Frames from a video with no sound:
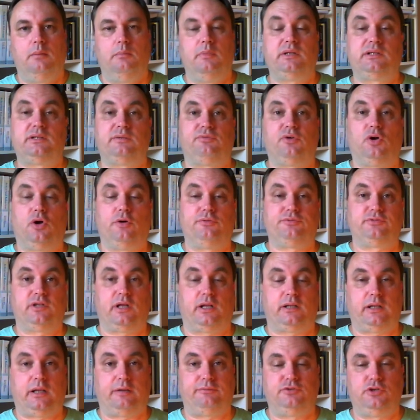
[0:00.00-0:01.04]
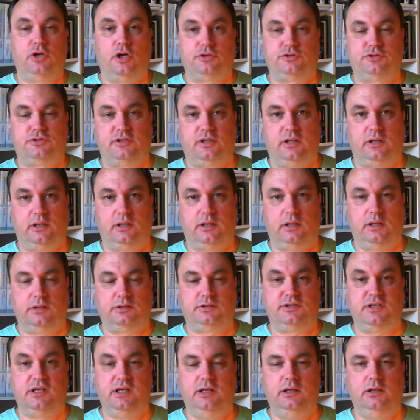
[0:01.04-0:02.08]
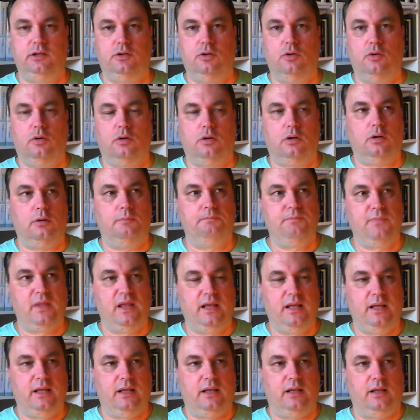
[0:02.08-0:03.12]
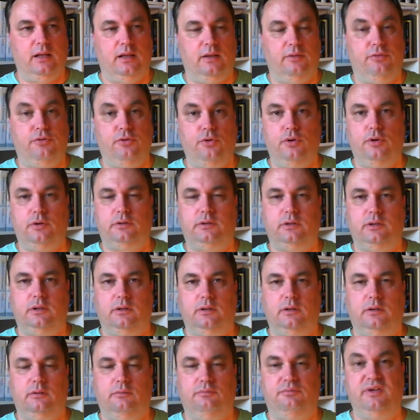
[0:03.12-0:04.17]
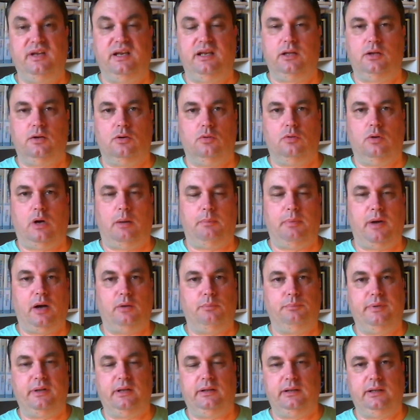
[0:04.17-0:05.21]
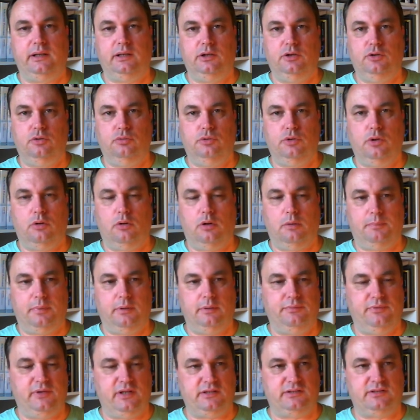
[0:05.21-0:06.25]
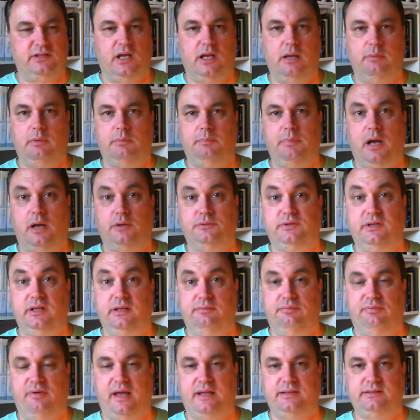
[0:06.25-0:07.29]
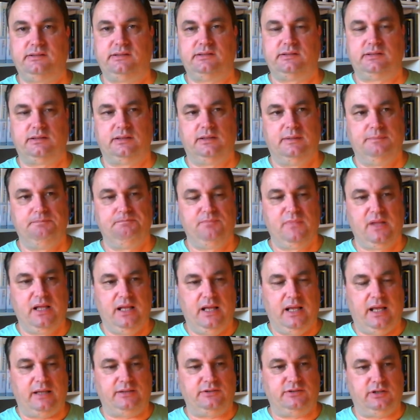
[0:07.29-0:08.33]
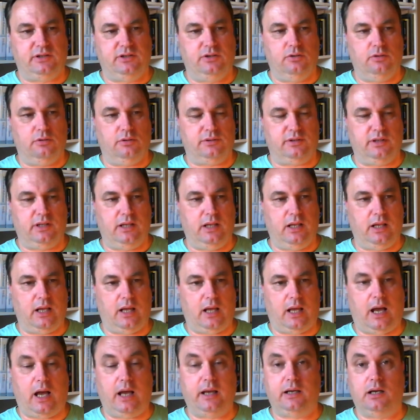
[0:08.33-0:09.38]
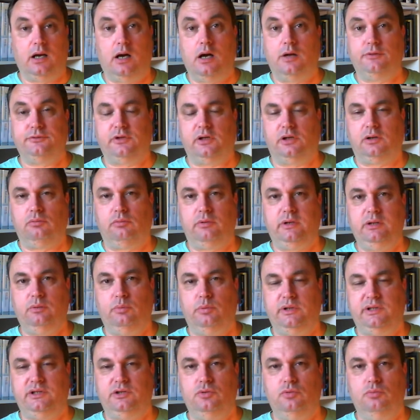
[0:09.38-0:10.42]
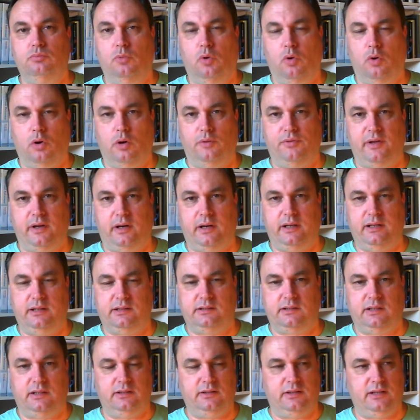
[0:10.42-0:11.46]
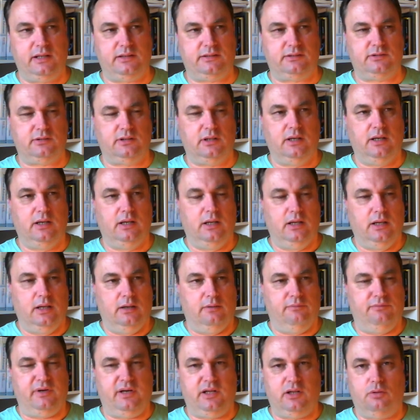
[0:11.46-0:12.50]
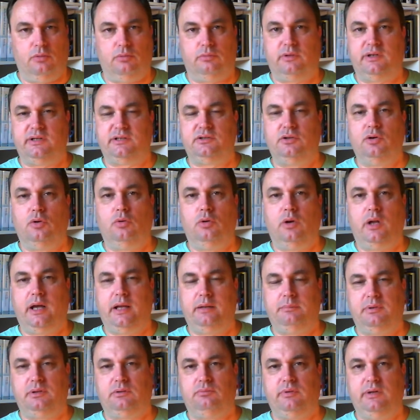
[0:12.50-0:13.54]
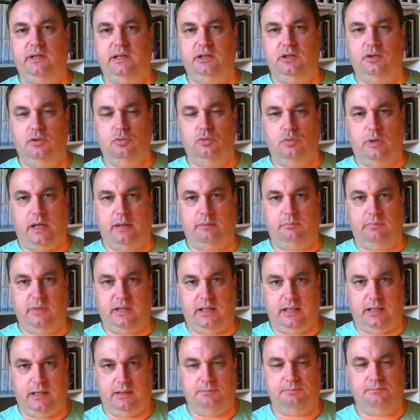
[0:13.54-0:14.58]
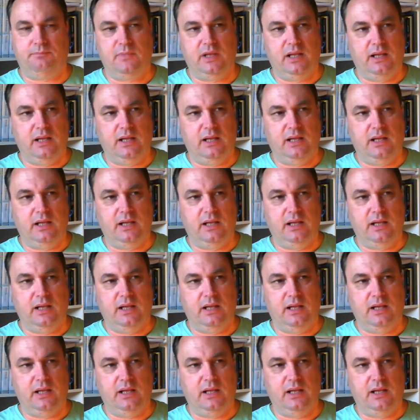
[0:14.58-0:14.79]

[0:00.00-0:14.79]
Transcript: Mr. Verhofstadt, I've just seen your third video about building a new Europe, this time about defense and security. I can't agree with you more. In this video, there is no light between you and me.